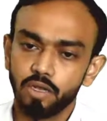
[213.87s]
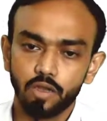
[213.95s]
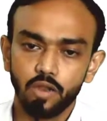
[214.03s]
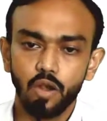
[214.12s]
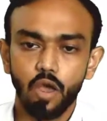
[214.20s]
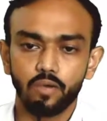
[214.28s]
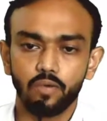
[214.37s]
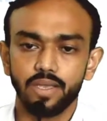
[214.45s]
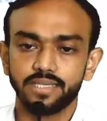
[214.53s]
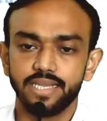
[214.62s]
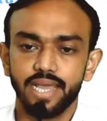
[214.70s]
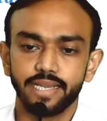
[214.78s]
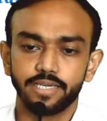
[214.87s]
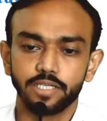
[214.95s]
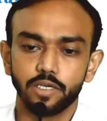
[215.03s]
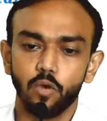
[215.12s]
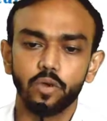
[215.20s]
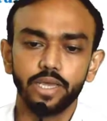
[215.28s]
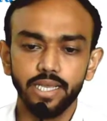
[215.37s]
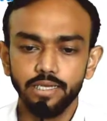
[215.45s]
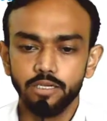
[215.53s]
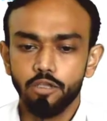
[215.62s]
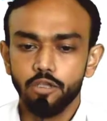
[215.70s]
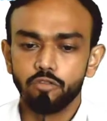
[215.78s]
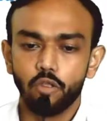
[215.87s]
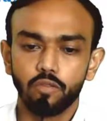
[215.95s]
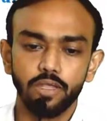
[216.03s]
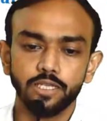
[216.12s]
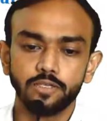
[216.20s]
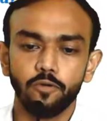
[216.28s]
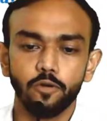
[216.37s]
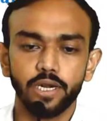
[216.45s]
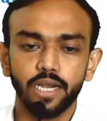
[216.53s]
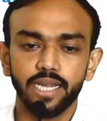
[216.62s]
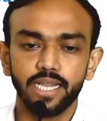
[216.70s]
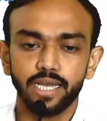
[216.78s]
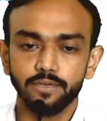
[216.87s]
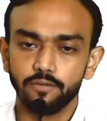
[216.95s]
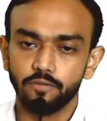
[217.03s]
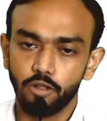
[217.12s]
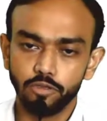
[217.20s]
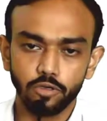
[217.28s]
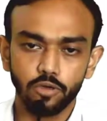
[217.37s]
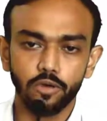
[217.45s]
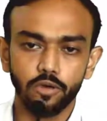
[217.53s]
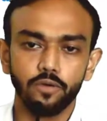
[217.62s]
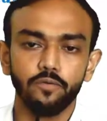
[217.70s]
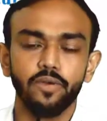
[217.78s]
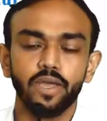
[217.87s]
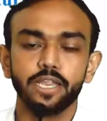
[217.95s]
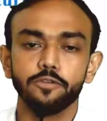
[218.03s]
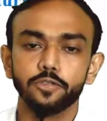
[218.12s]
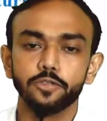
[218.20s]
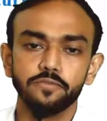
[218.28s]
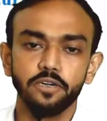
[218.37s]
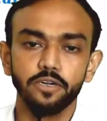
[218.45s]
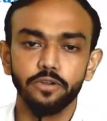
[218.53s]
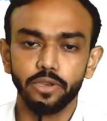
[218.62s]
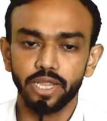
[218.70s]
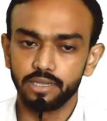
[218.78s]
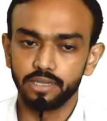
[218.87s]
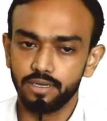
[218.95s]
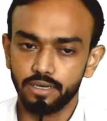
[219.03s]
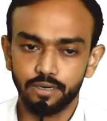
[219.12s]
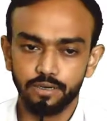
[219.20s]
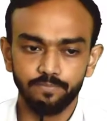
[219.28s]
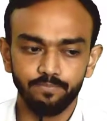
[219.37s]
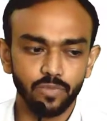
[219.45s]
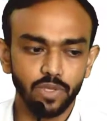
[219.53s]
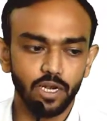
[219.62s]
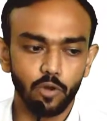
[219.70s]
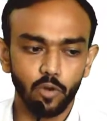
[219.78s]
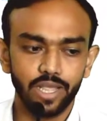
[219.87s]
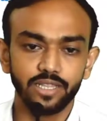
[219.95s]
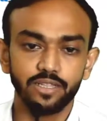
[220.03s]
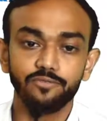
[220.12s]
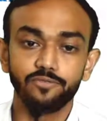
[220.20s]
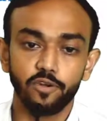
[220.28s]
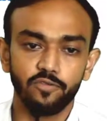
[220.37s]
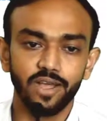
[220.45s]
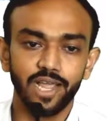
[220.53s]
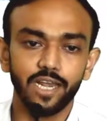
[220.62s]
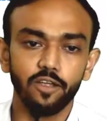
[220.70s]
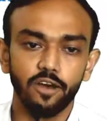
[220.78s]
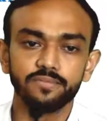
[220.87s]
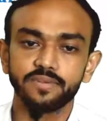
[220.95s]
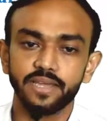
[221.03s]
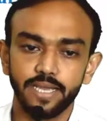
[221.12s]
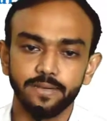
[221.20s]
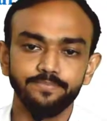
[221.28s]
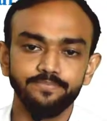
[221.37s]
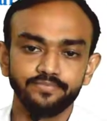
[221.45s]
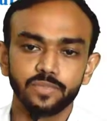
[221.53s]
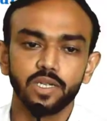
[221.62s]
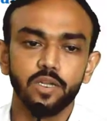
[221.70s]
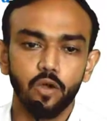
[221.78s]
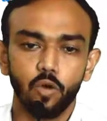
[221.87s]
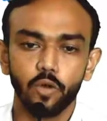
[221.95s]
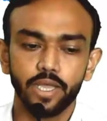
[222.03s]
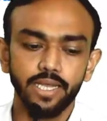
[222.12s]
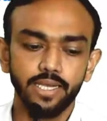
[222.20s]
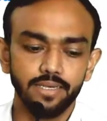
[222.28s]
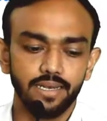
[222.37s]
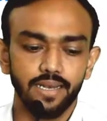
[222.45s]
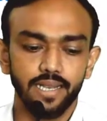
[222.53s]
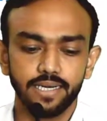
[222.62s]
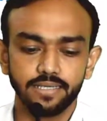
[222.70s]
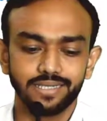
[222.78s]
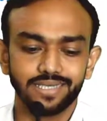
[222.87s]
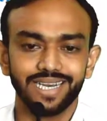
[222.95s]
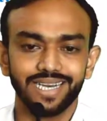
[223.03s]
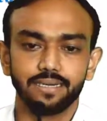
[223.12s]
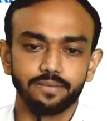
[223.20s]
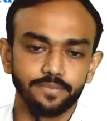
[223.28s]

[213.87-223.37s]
clockwise direction. Okay, so these four data also very useful during the drawing the profile of chem. Okay, let's start.